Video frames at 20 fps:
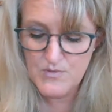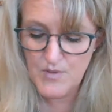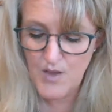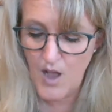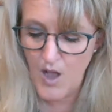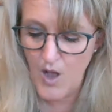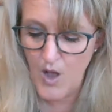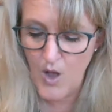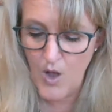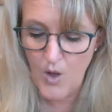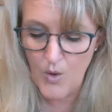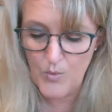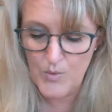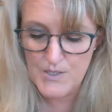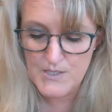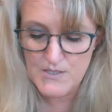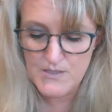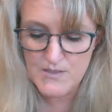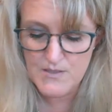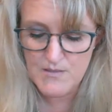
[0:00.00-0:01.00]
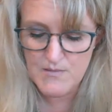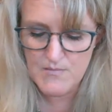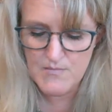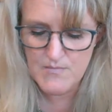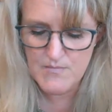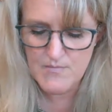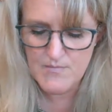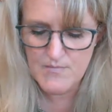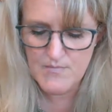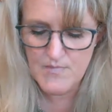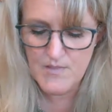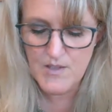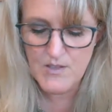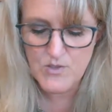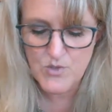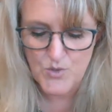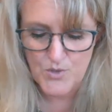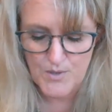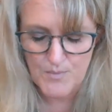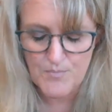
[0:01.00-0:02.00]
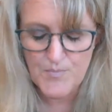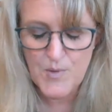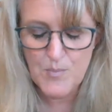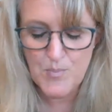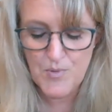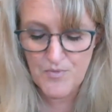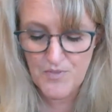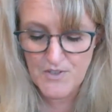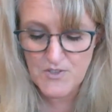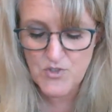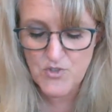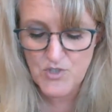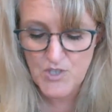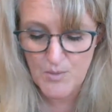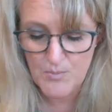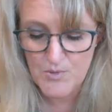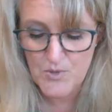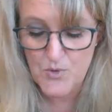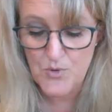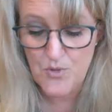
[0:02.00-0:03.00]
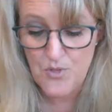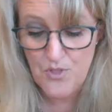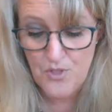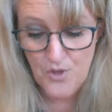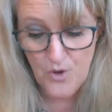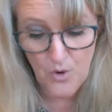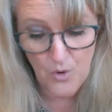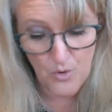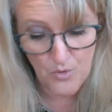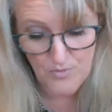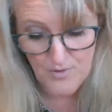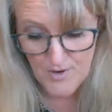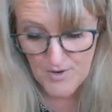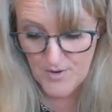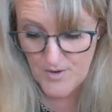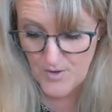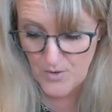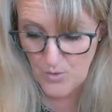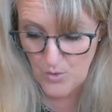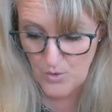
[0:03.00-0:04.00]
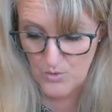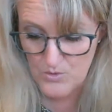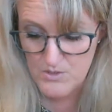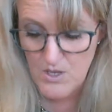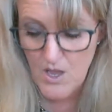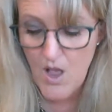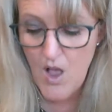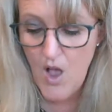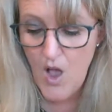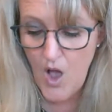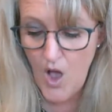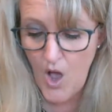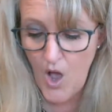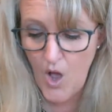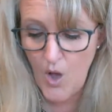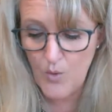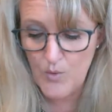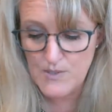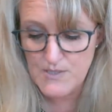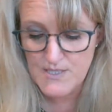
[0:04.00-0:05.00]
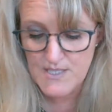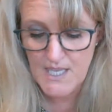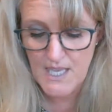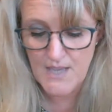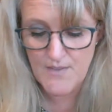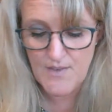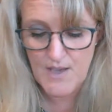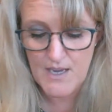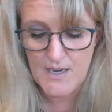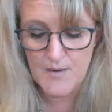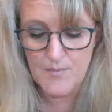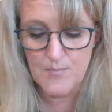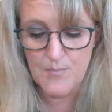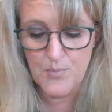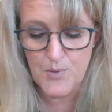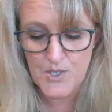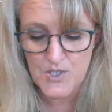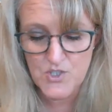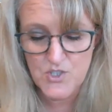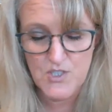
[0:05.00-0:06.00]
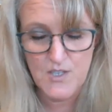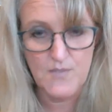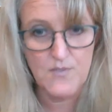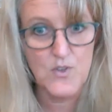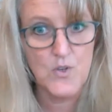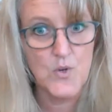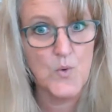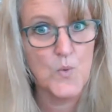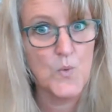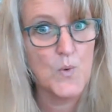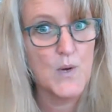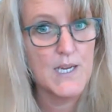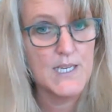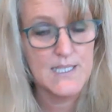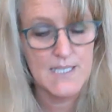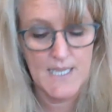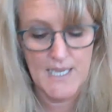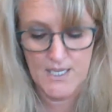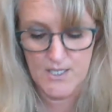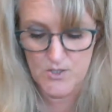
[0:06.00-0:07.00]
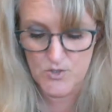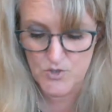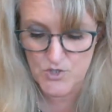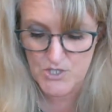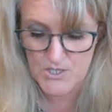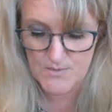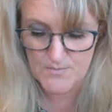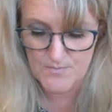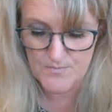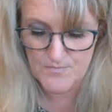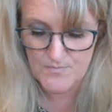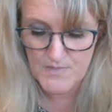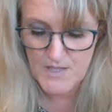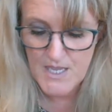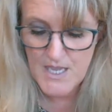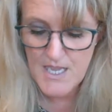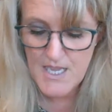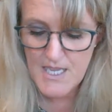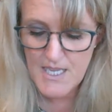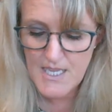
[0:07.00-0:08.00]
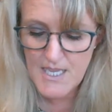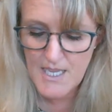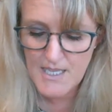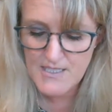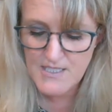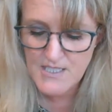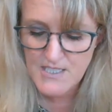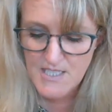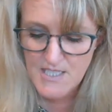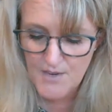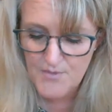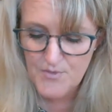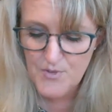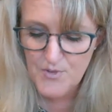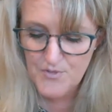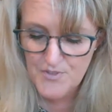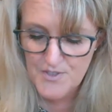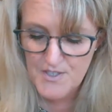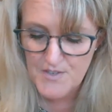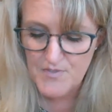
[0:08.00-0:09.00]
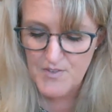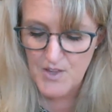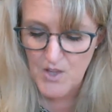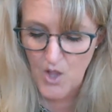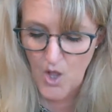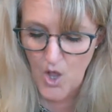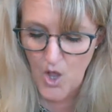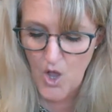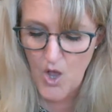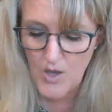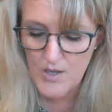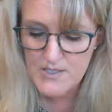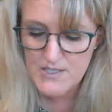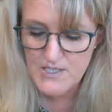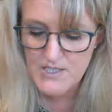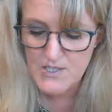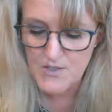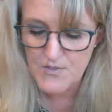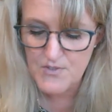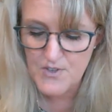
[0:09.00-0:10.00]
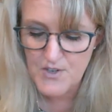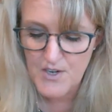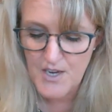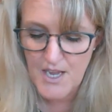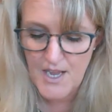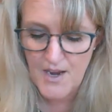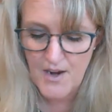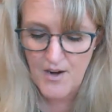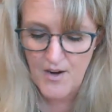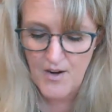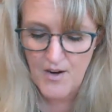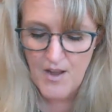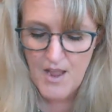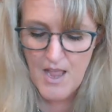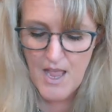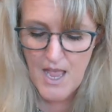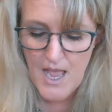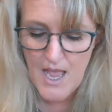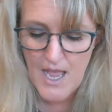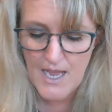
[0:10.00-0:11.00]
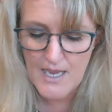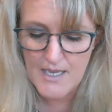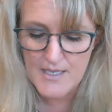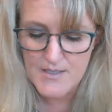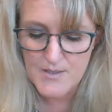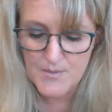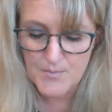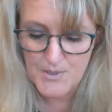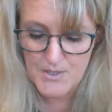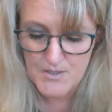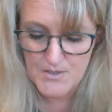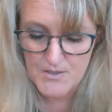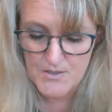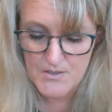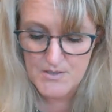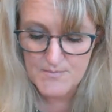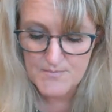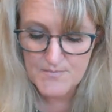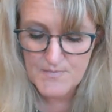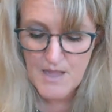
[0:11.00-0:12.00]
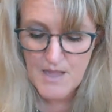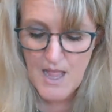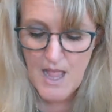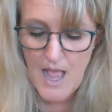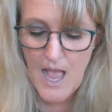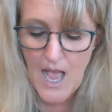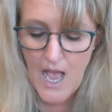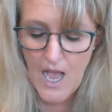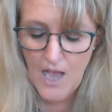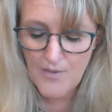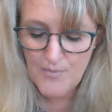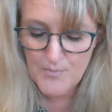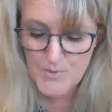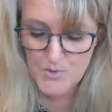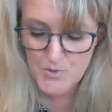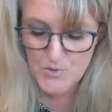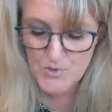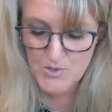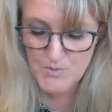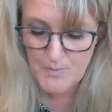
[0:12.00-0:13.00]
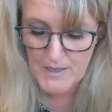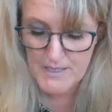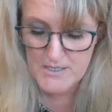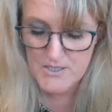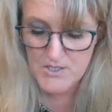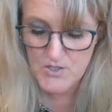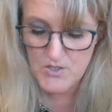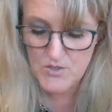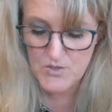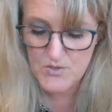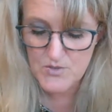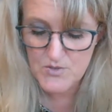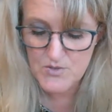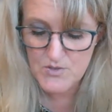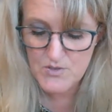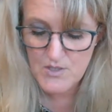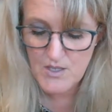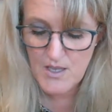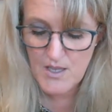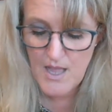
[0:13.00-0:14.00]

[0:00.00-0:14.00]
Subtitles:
always, sorry, Professor Dumbledore, though very old, always gave an impression of great energy. He had several feet of long silver hair and a beard, half-moon spectacles,